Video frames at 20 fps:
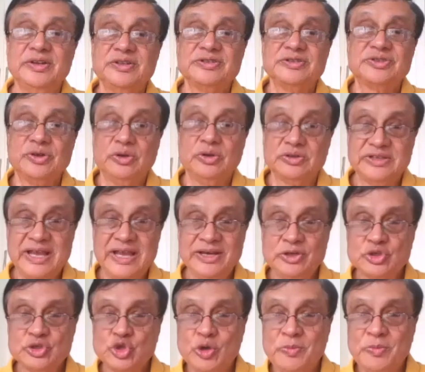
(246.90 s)
So
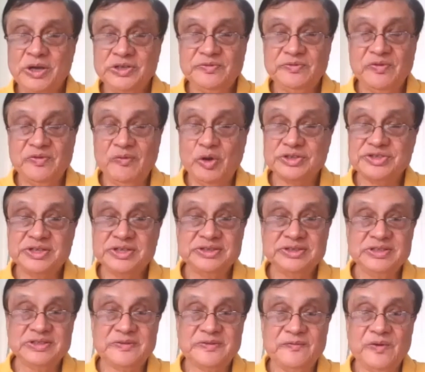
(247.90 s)
thank you so much for watching
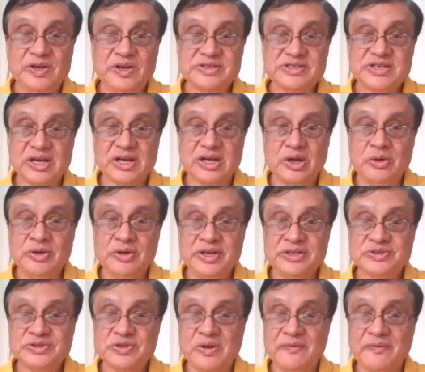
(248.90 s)
this first
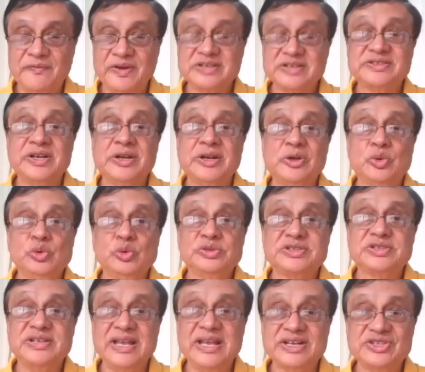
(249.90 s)
accounting softwares and
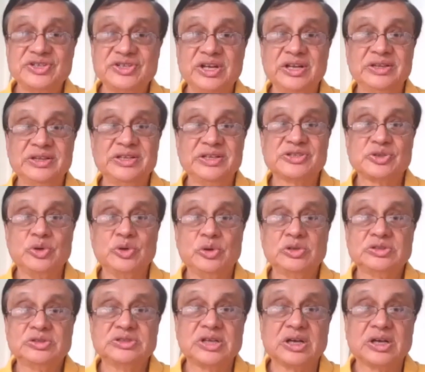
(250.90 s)
tools lecture in this course,